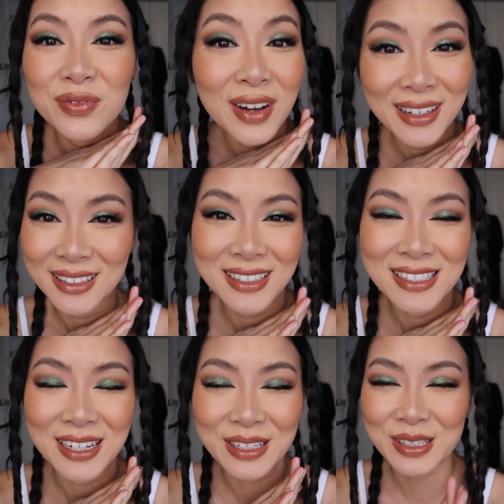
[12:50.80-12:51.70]
finally
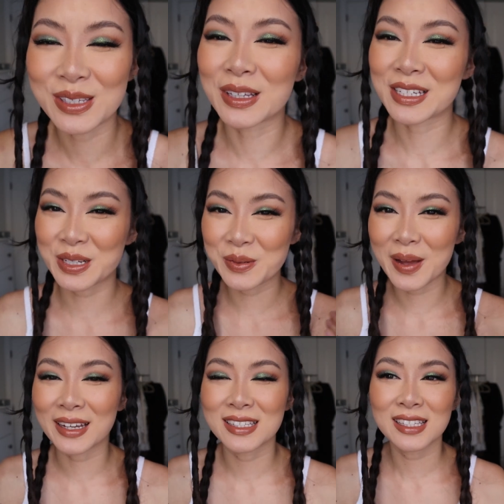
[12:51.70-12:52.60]
done, so let's go
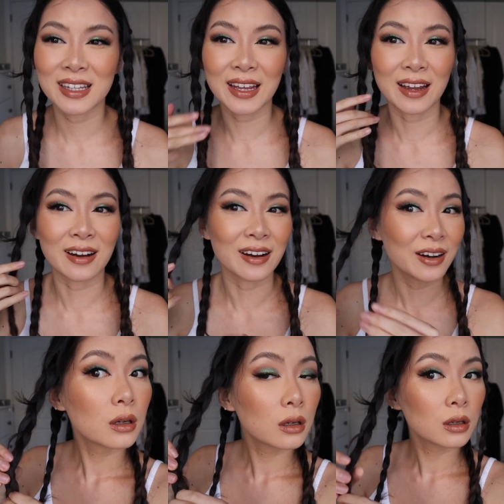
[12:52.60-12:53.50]
back into the
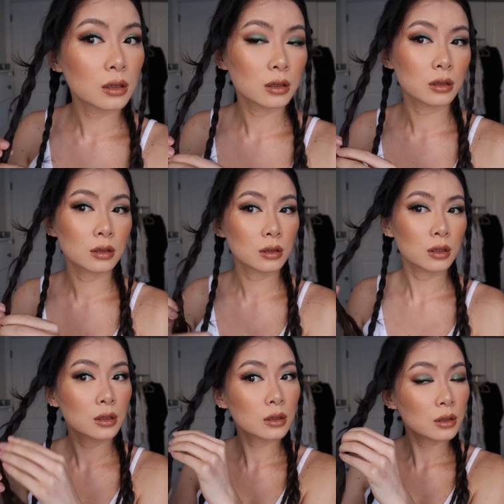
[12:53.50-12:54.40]
hair. Now the braids have
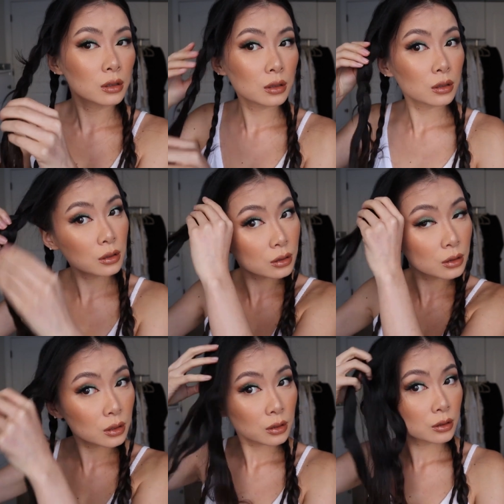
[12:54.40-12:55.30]
definitely cooled off.
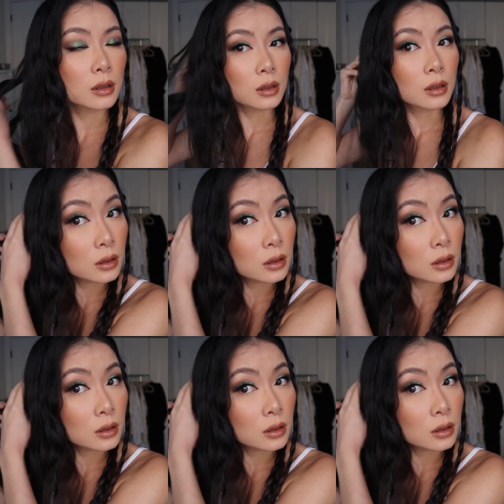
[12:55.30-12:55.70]
See, it's like a